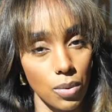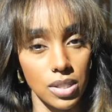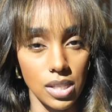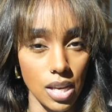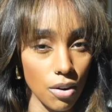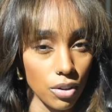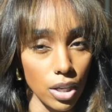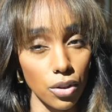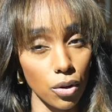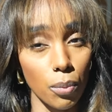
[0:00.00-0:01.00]
would see every
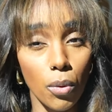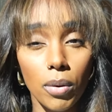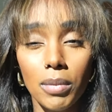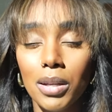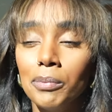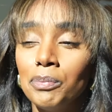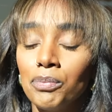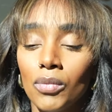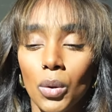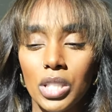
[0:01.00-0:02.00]
other appointment,
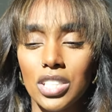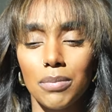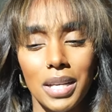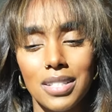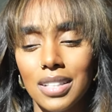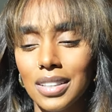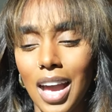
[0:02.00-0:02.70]
which is basically,